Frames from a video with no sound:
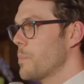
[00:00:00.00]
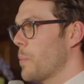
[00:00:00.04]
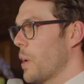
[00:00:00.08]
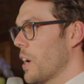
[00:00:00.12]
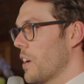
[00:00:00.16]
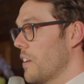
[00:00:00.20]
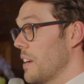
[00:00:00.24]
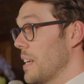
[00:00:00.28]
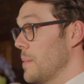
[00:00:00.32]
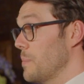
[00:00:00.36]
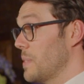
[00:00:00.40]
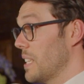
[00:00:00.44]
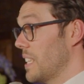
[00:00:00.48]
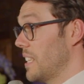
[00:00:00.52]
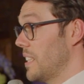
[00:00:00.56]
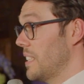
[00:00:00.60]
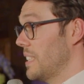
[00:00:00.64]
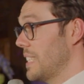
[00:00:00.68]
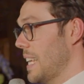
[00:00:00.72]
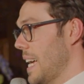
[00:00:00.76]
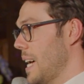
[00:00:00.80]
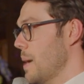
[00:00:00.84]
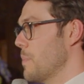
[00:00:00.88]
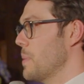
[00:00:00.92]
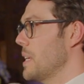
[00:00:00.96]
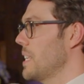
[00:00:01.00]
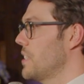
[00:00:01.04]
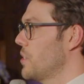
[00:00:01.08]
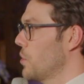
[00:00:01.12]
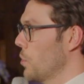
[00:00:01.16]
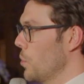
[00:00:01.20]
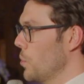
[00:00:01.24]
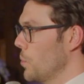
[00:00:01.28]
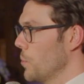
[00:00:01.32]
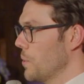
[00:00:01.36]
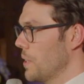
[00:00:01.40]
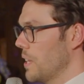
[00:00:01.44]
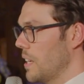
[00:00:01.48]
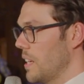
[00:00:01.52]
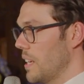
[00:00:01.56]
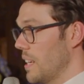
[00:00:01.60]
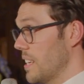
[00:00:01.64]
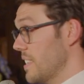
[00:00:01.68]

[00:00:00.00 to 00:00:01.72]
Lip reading: by our aim to tap into all the